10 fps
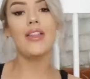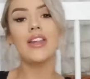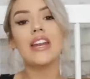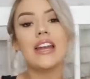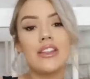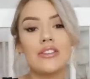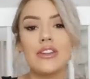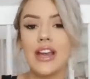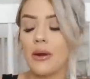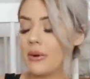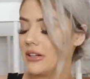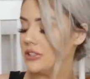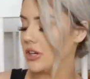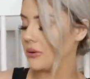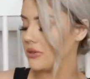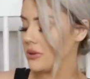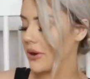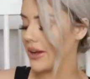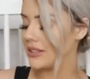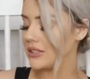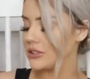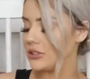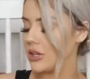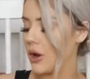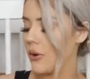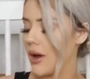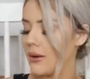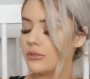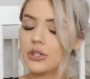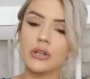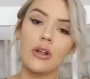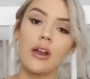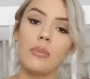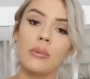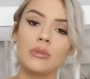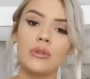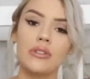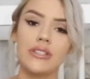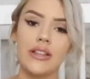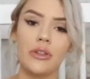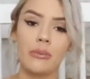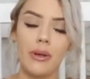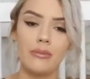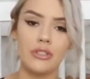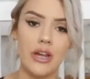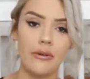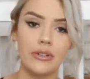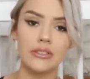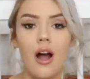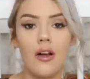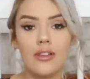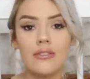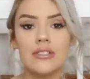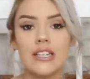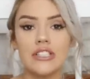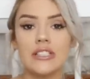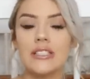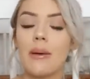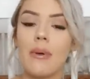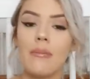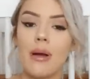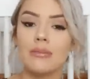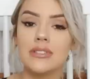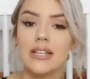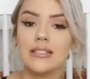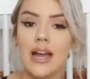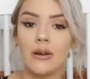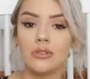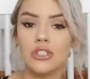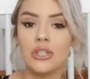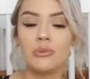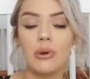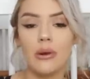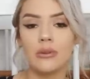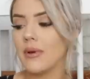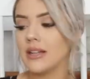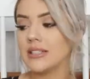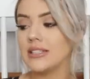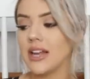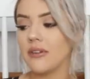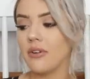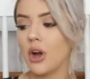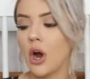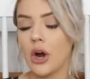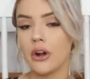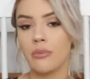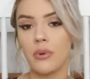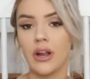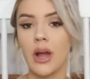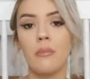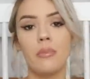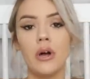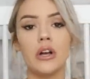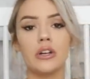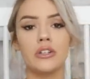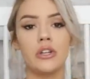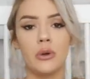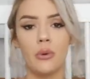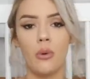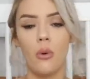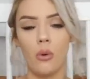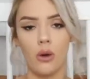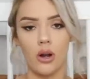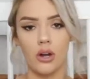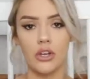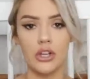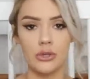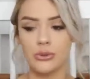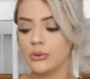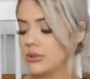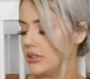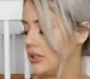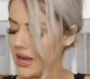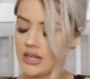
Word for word: And then another thing I want to share with you guys, so I'm sure a lot of people do this at their baby showers. On the invitations that my mom sent out, she wrote, instead of a card, bring a book, new or used.